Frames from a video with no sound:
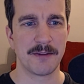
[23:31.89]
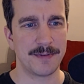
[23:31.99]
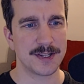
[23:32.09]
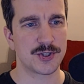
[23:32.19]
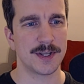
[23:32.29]

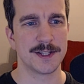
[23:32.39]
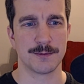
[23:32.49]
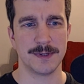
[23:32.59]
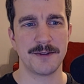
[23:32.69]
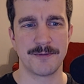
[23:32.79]
Fish is
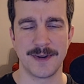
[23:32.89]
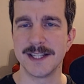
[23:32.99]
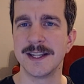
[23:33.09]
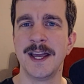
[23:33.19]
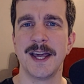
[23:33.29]
really
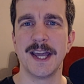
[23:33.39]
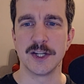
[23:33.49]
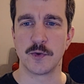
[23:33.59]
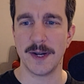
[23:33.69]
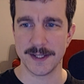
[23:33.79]
fun
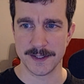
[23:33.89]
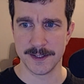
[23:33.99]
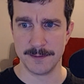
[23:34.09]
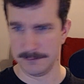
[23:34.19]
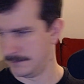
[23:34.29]
and quite
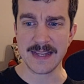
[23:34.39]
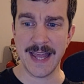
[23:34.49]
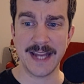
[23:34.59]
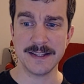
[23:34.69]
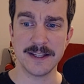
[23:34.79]
good.
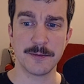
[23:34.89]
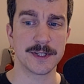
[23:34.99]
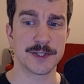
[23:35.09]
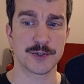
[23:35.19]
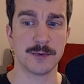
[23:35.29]
Anything with
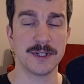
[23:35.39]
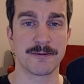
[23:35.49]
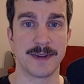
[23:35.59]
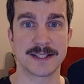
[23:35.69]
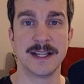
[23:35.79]
a destroyed
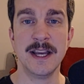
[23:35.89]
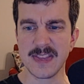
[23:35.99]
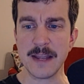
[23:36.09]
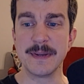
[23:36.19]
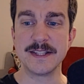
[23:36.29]
effect
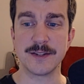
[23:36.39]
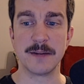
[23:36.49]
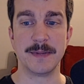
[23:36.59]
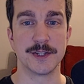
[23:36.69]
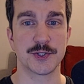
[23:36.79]
means you
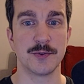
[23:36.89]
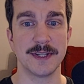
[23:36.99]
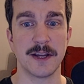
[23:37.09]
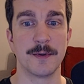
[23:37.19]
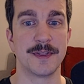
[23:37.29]
can be
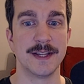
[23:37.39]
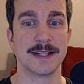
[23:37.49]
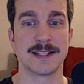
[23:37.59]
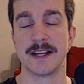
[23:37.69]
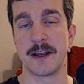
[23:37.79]
destroying it with
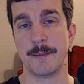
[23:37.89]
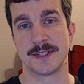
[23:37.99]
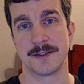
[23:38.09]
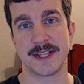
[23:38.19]
things like Abyssal